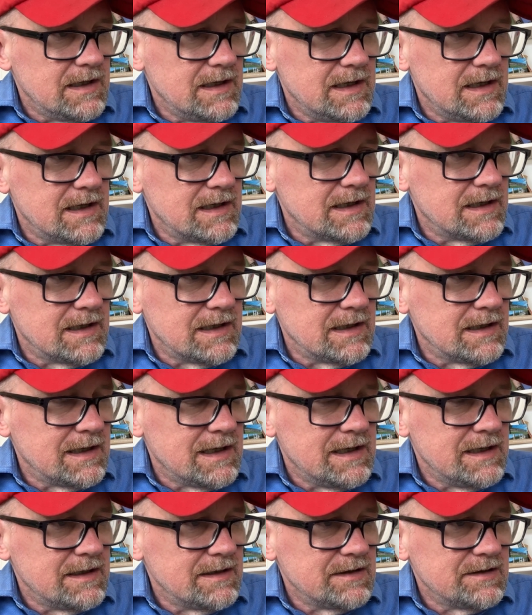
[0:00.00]
in
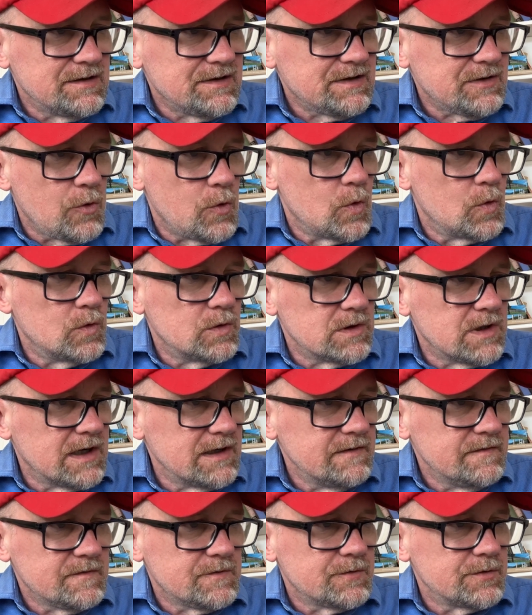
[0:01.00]
his whole
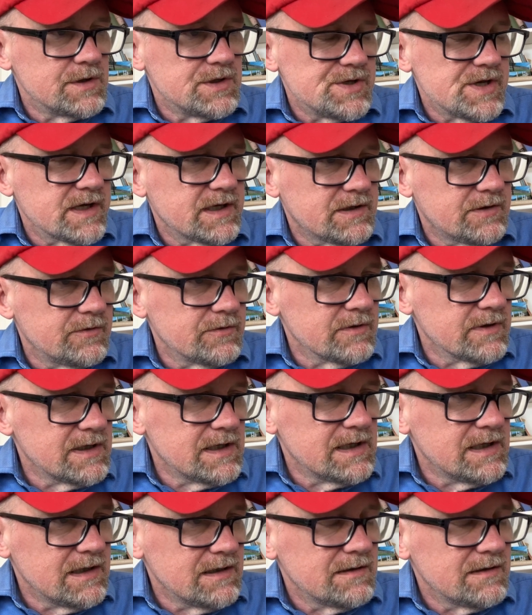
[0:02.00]
life trajectory,